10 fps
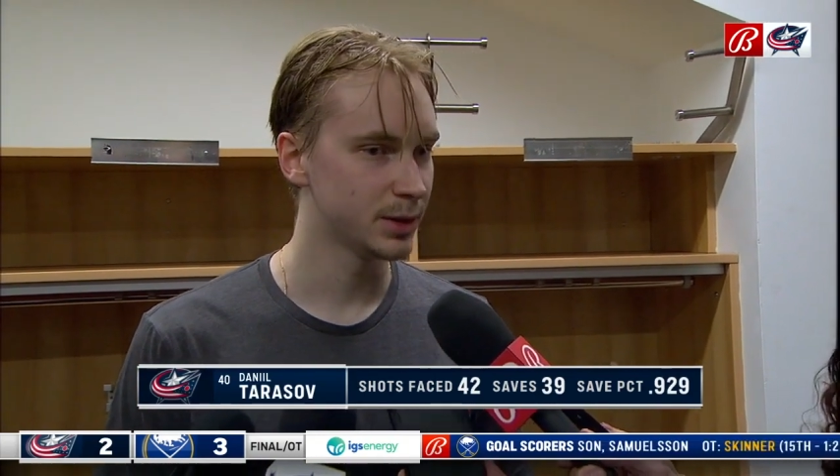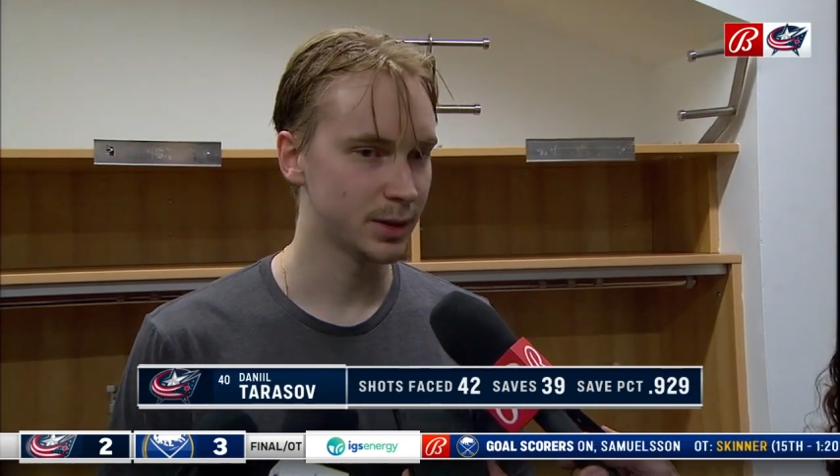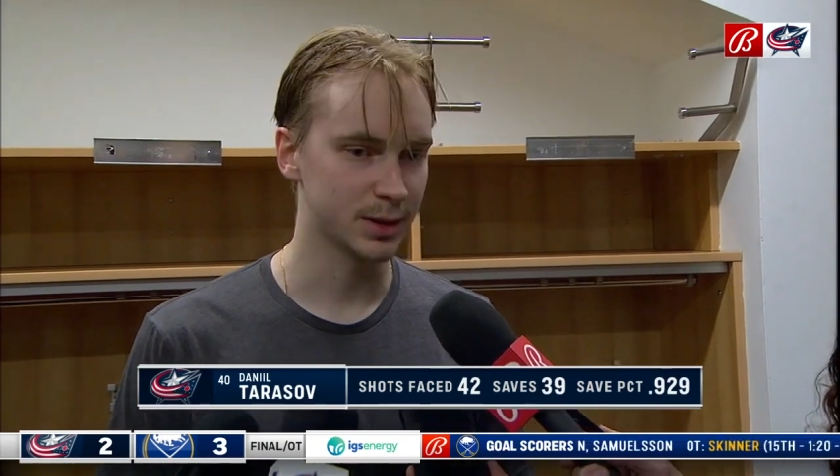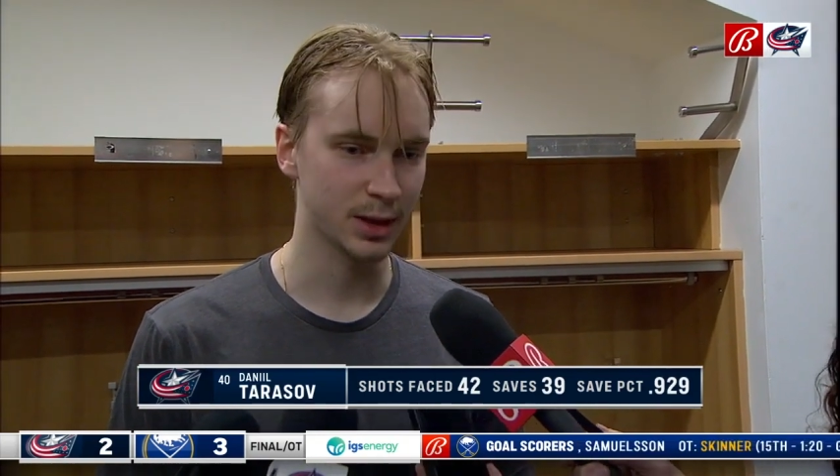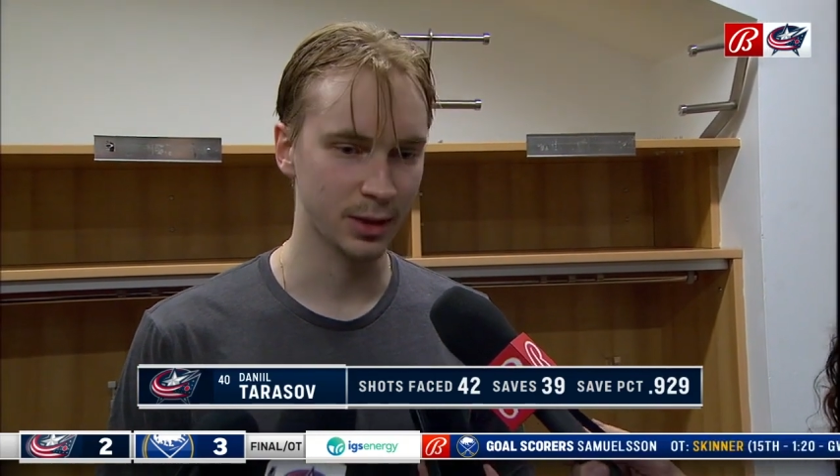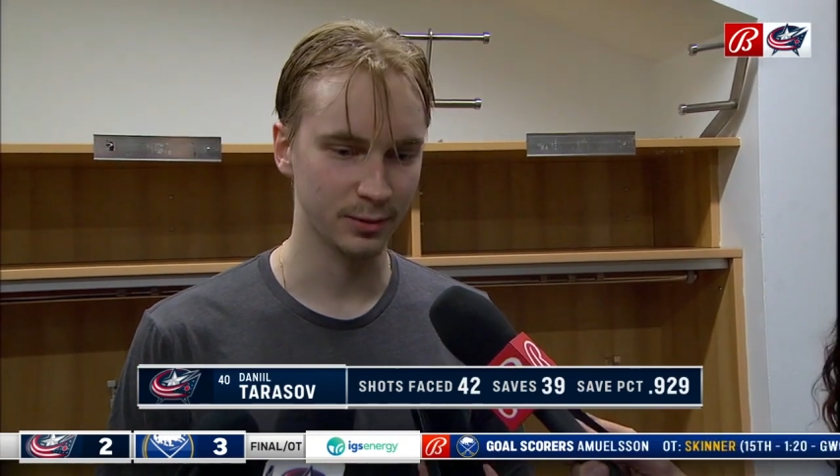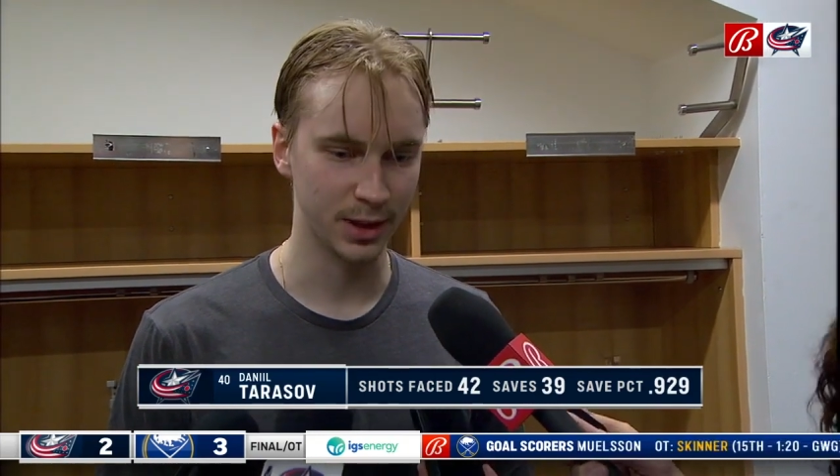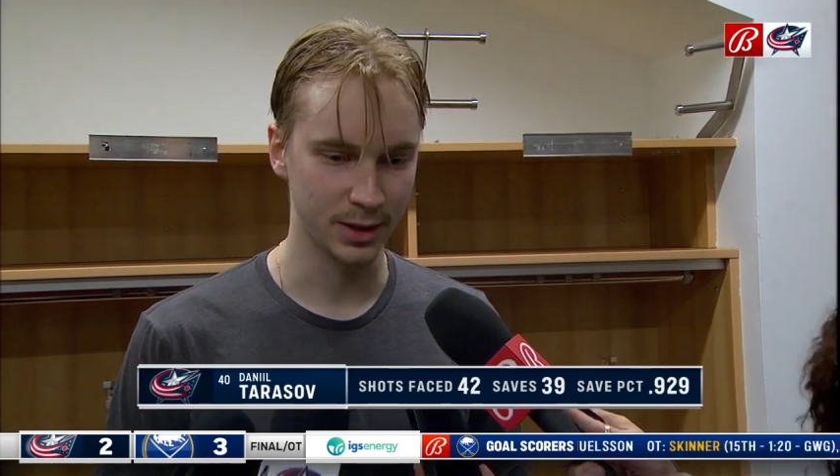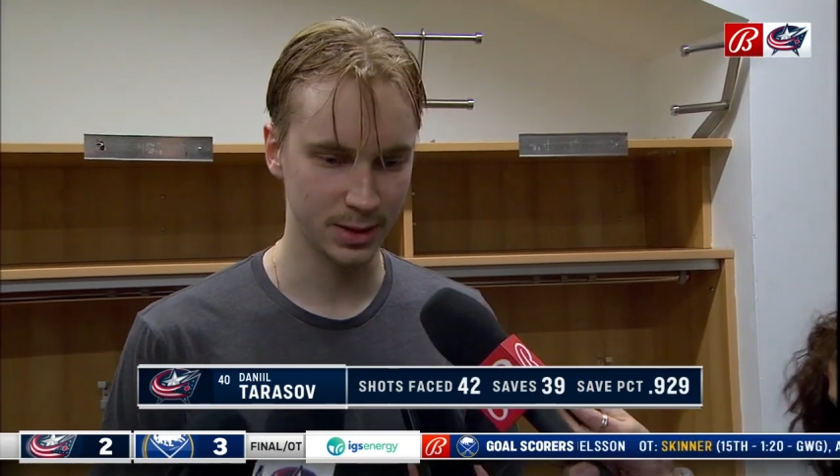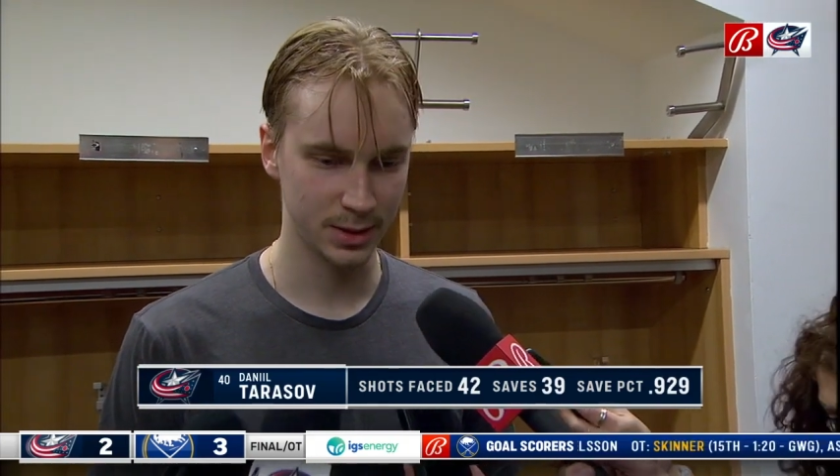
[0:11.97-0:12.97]
It's kind of
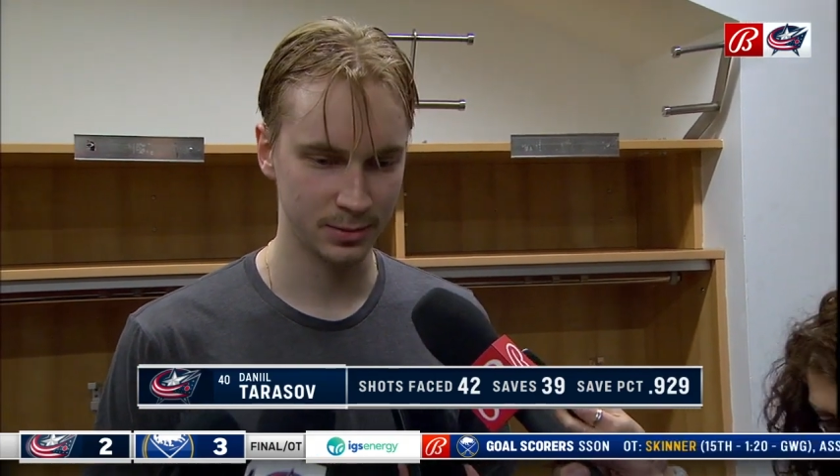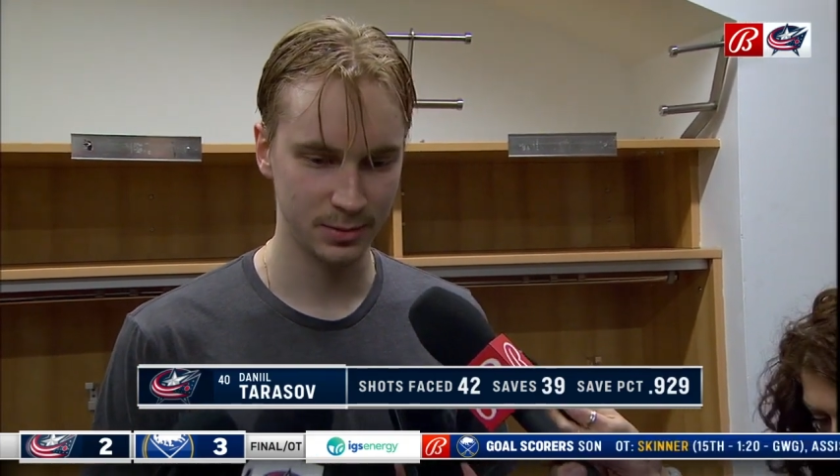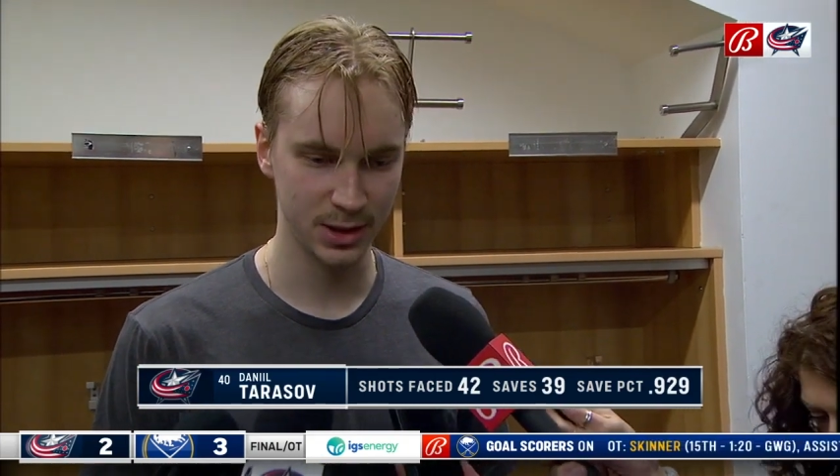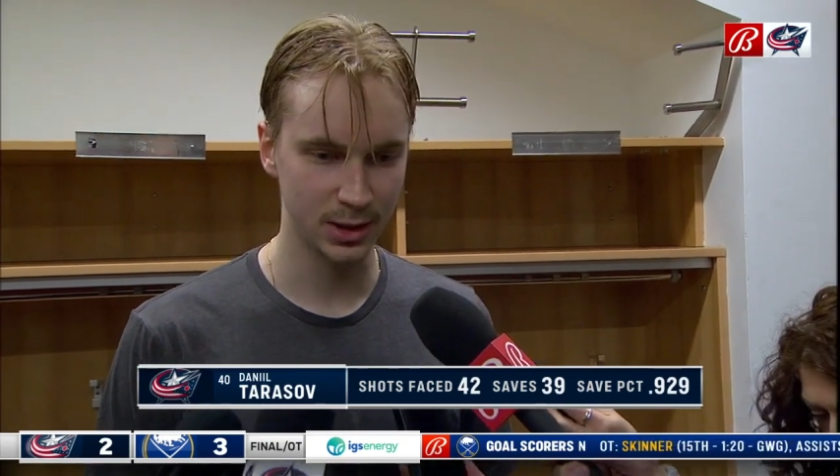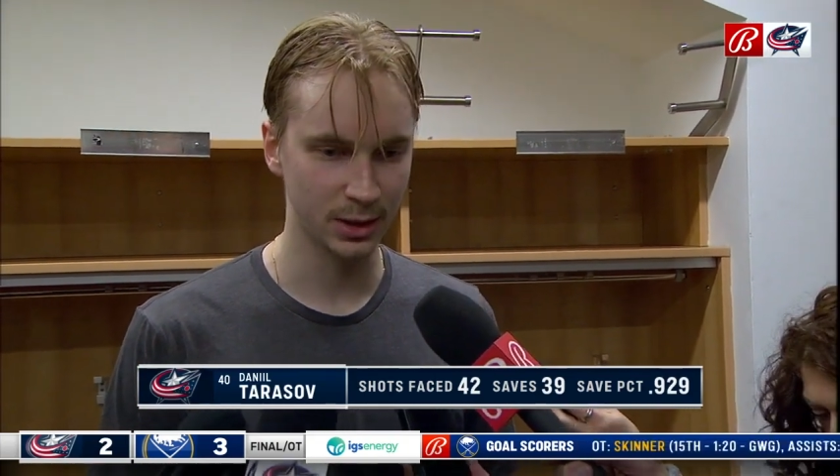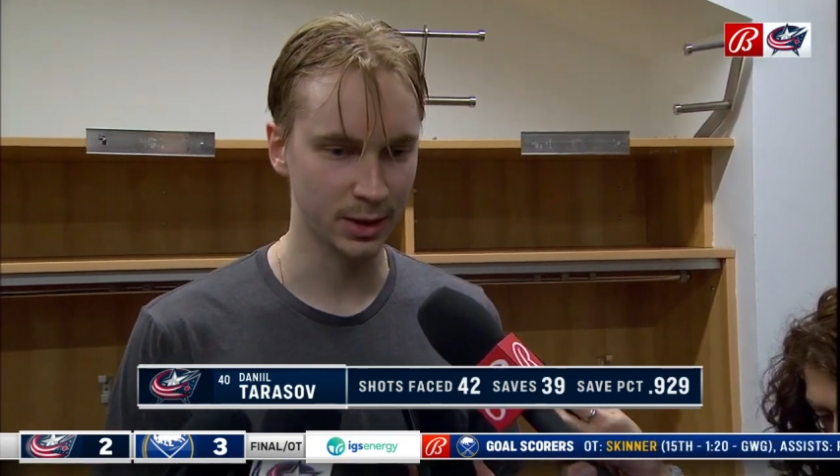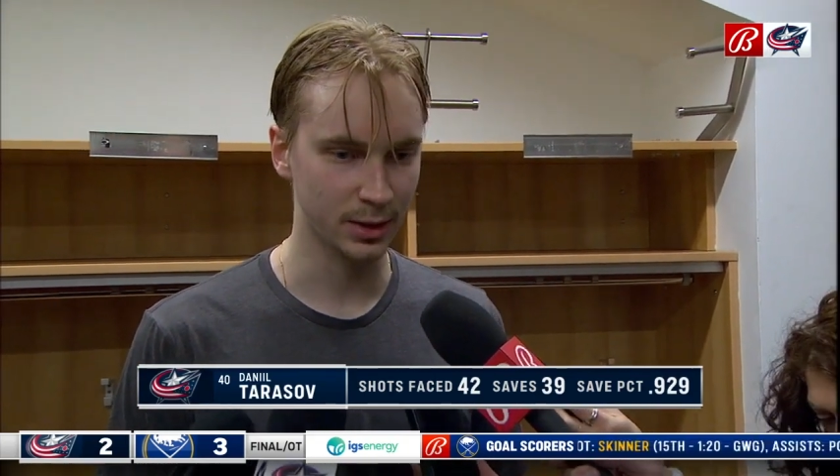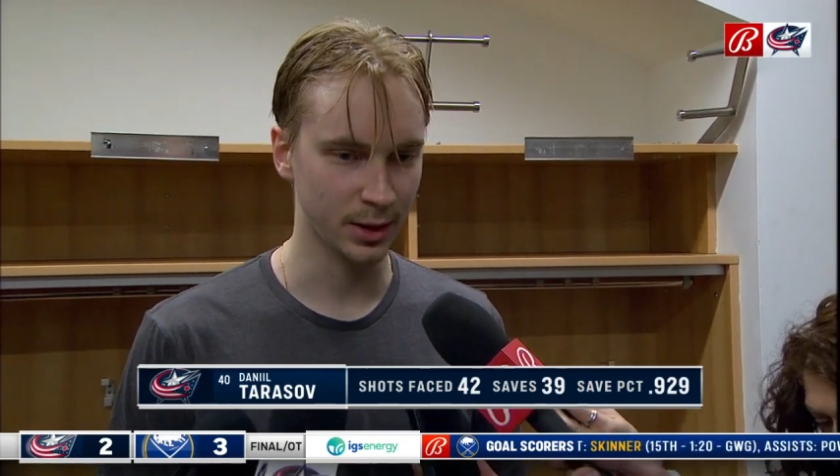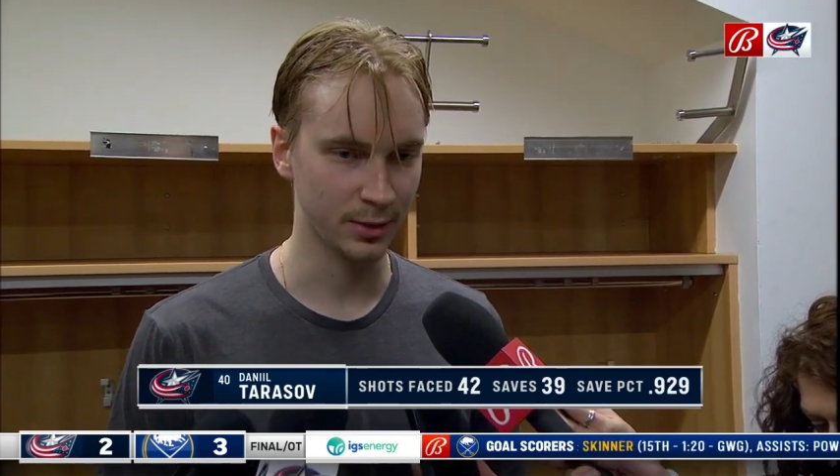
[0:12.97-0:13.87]
like still like kind